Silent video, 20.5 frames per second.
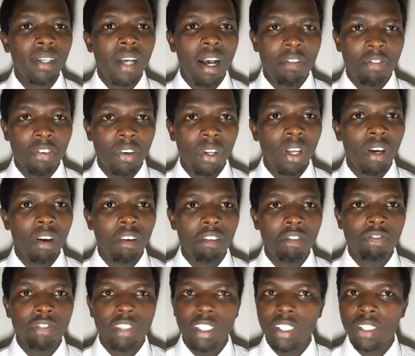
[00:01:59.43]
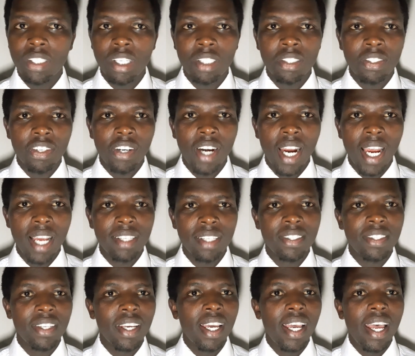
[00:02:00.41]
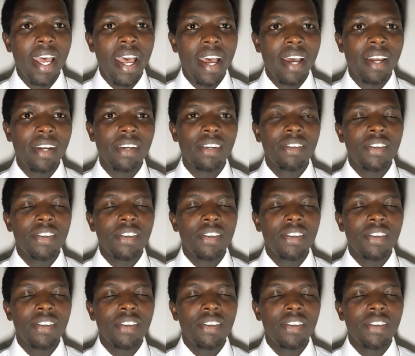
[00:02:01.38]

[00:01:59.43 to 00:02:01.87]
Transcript: follower of Jesus Christ, and